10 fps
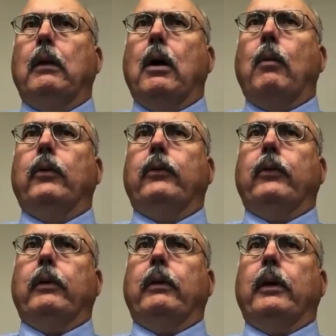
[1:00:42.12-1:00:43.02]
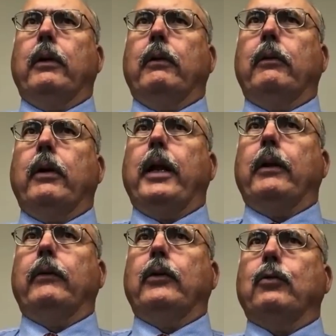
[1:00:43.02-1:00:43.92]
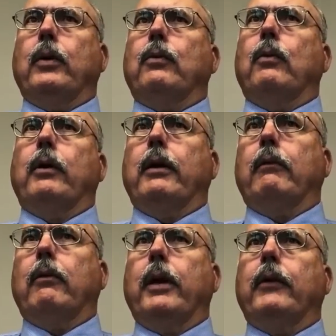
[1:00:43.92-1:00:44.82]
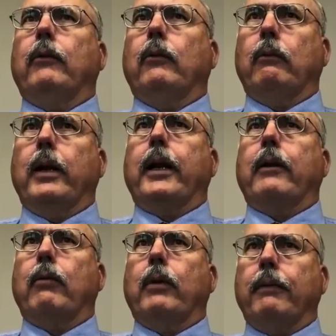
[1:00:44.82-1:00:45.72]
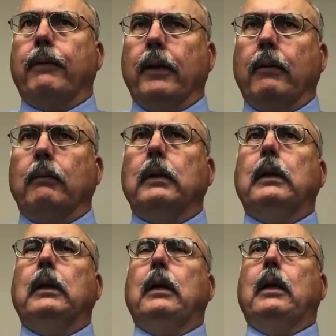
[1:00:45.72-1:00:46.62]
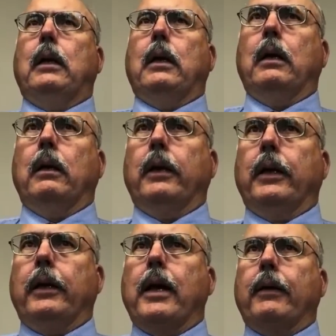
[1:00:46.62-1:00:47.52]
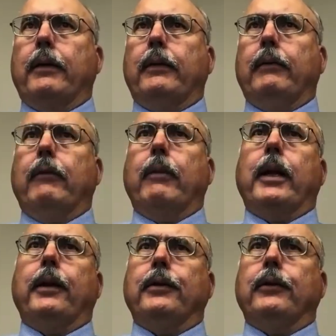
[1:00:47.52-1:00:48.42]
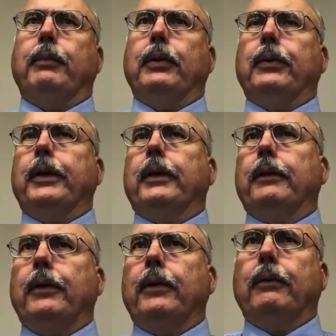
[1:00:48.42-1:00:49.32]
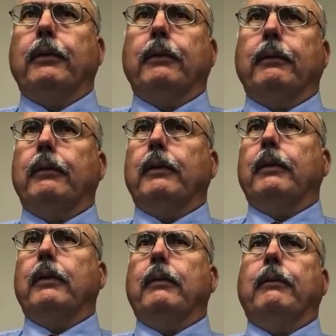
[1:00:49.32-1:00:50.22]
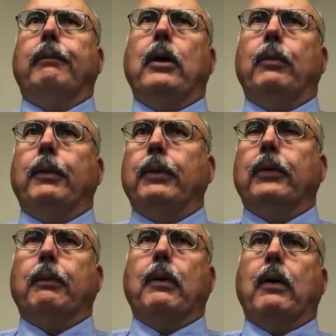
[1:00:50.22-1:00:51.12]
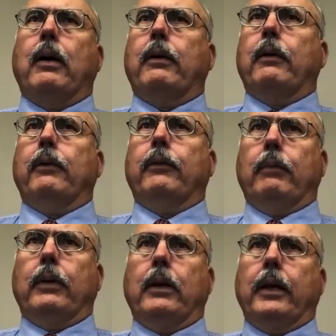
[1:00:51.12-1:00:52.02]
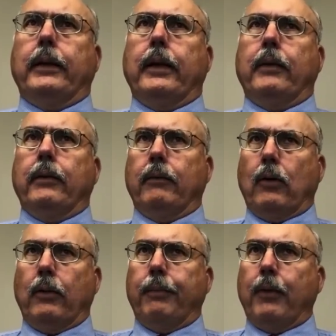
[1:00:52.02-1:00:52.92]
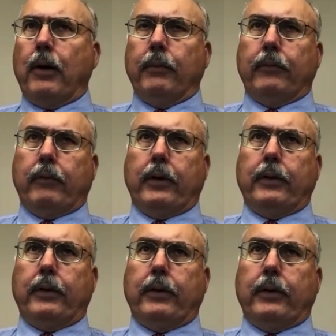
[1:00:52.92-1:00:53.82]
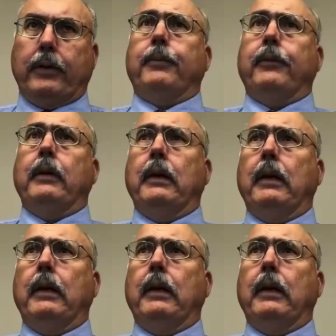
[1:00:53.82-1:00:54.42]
almost, you know, creating a situation where we can create some sweat equity for them uh, in the activity, rather than just building a, you know, a, a, helping build a park or something like that, or, or a promise strictly of jobs.